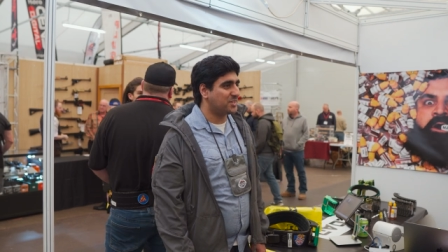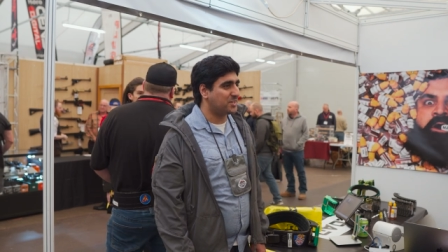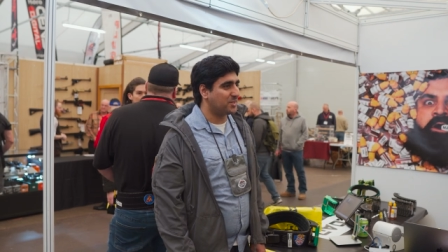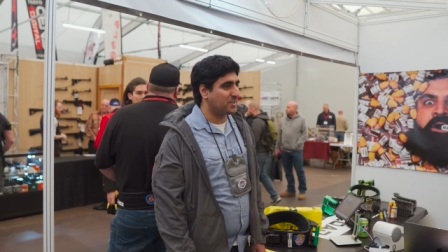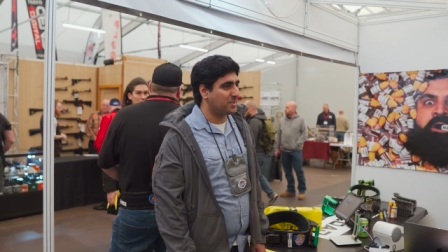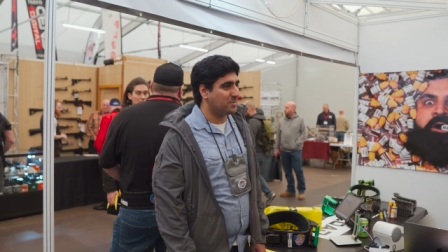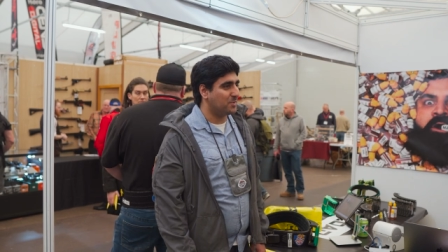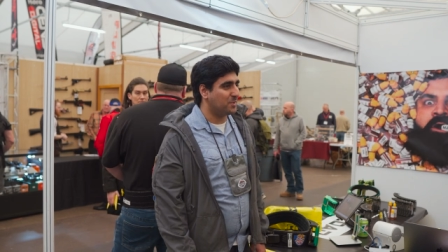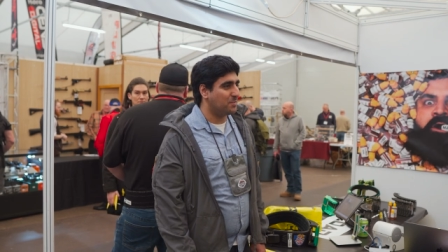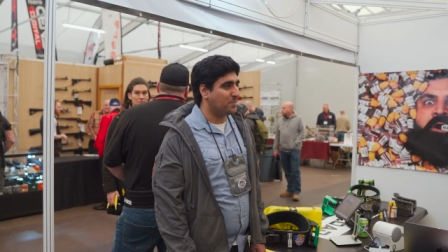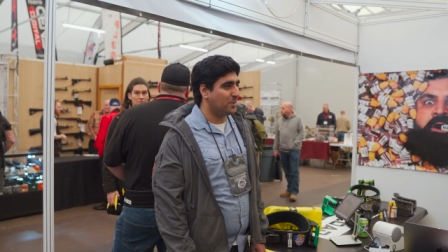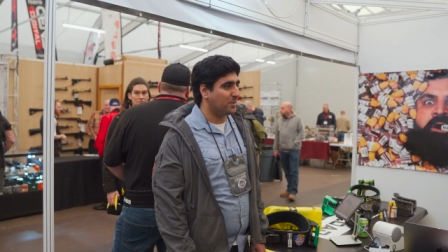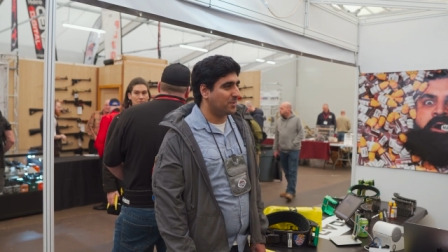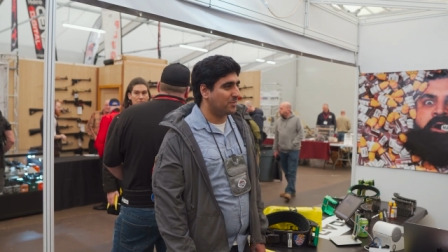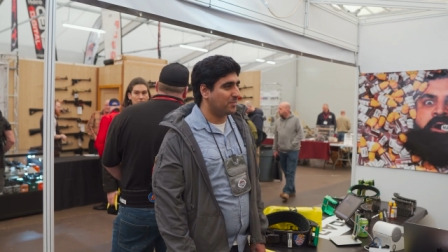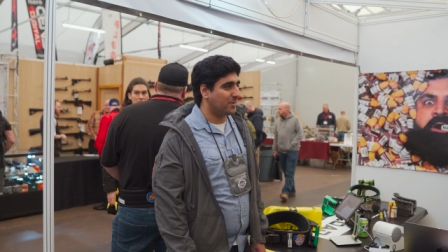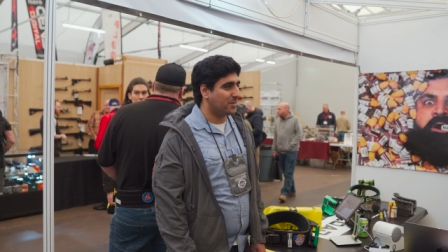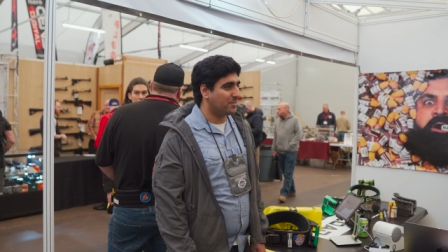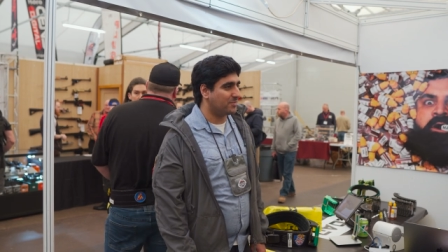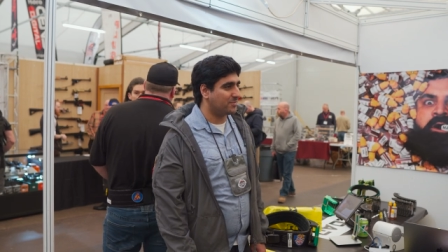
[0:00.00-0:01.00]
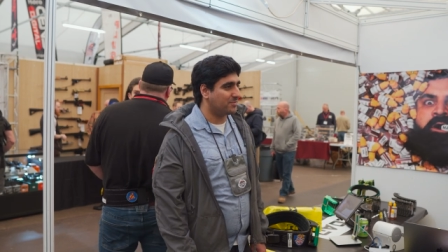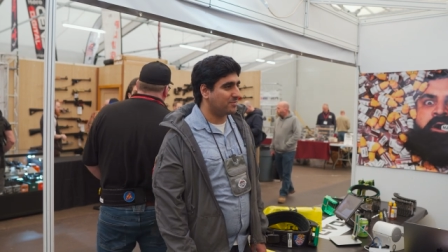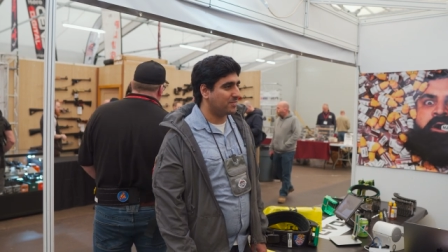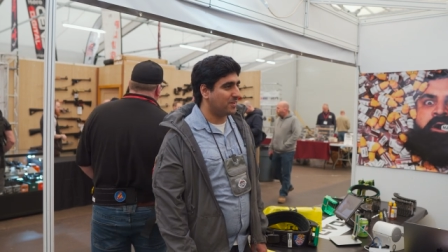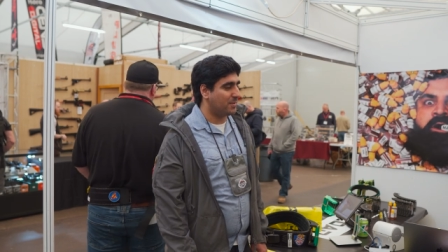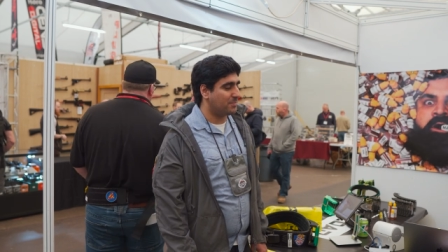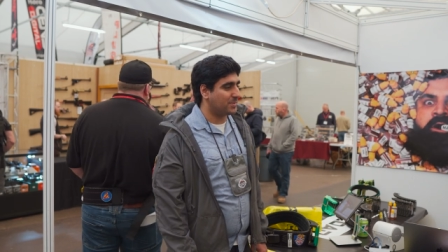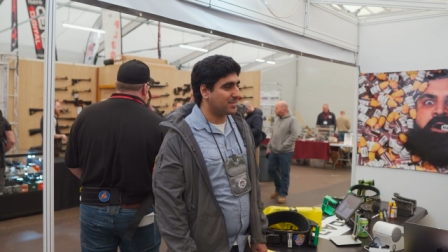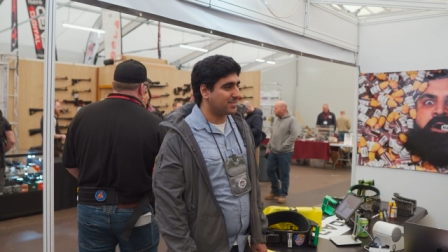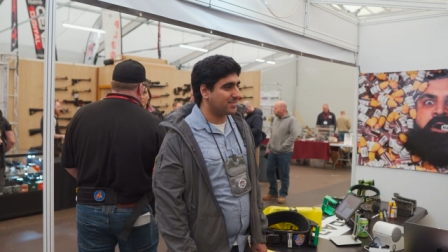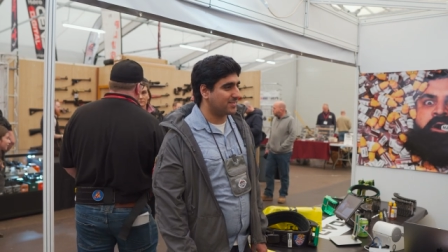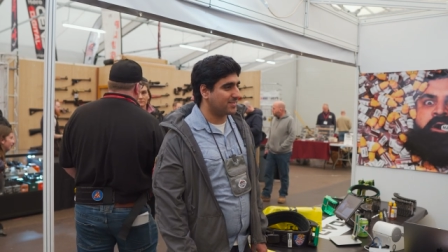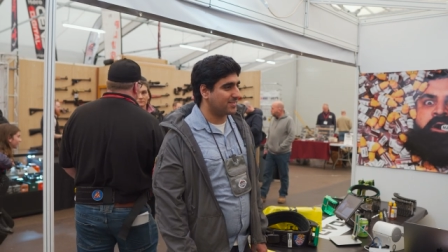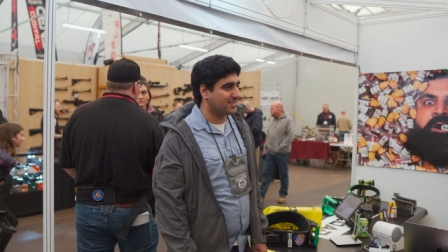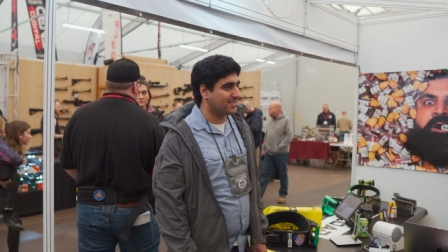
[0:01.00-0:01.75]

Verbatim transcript: shooting the more modern rifle. If, if you are more of a